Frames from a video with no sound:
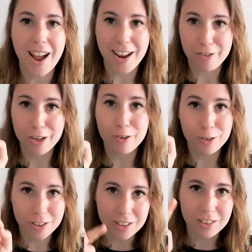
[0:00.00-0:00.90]
I
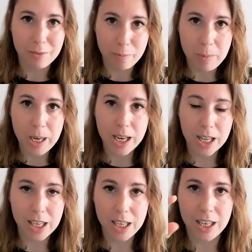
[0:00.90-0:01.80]
recorded me
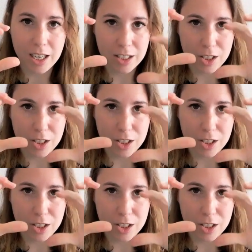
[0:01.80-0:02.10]
clicking,